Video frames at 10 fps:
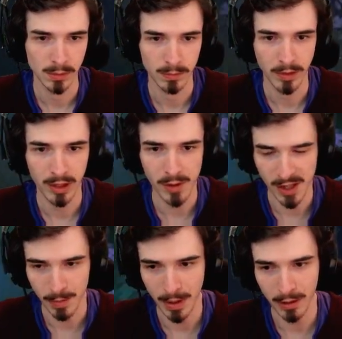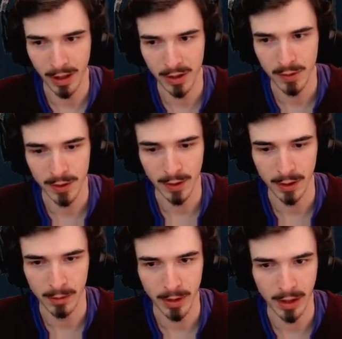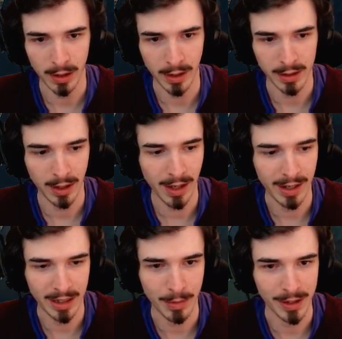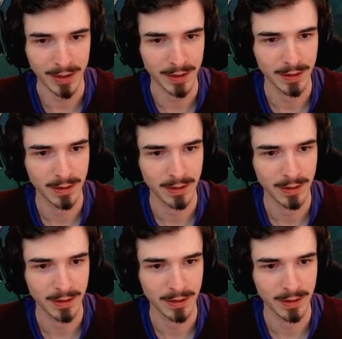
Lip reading: Randuin's is better against Tristana, but I like Deadman's.